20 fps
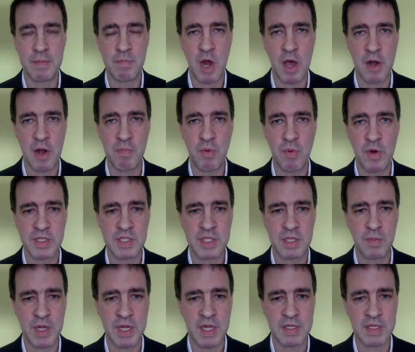broader points
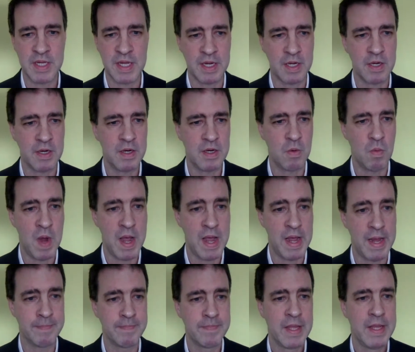that we can take
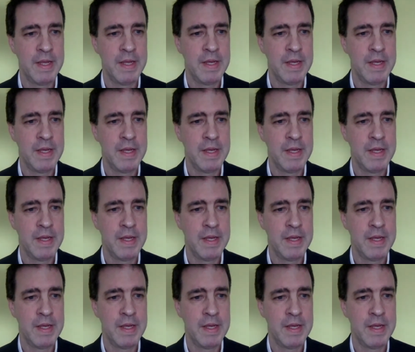away.